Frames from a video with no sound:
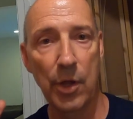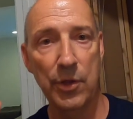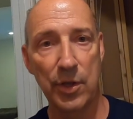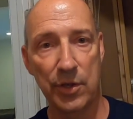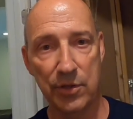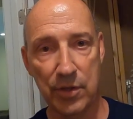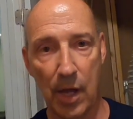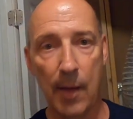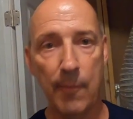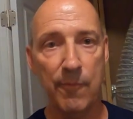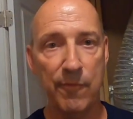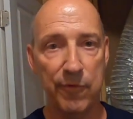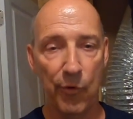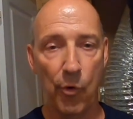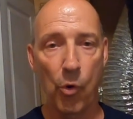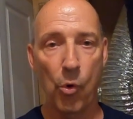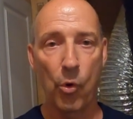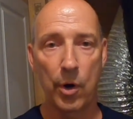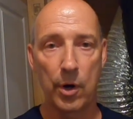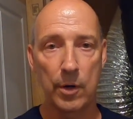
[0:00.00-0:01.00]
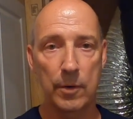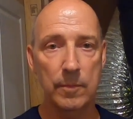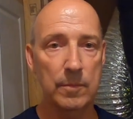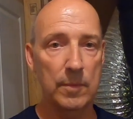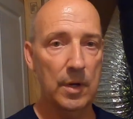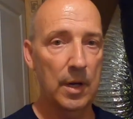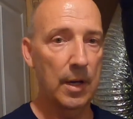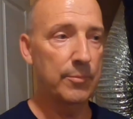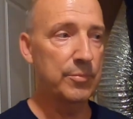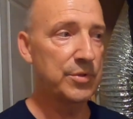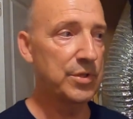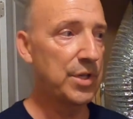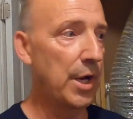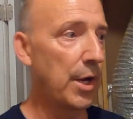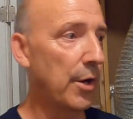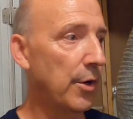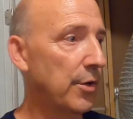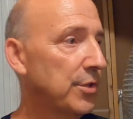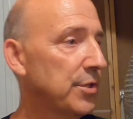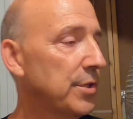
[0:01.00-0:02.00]
on the top floor
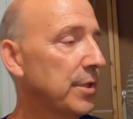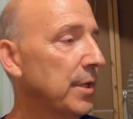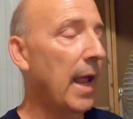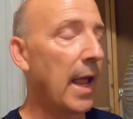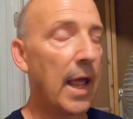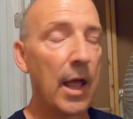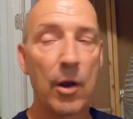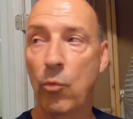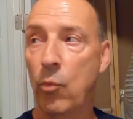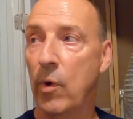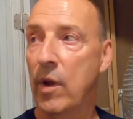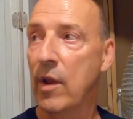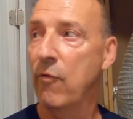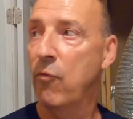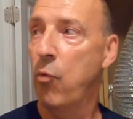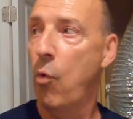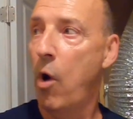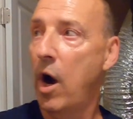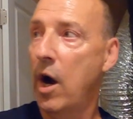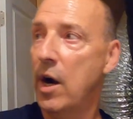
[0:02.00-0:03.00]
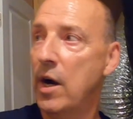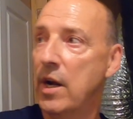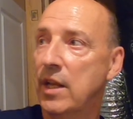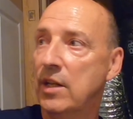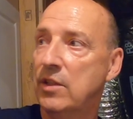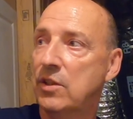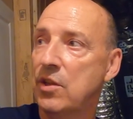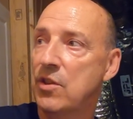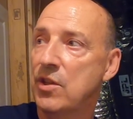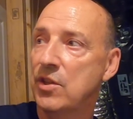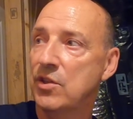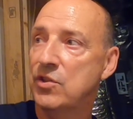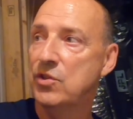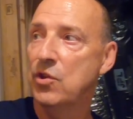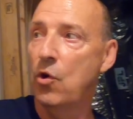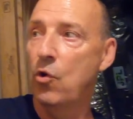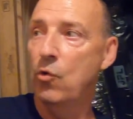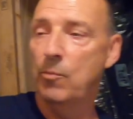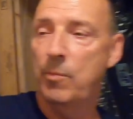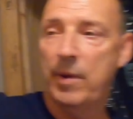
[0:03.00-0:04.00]
upstairs, and we have wired it to this
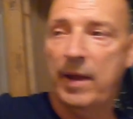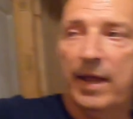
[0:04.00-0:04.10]
zone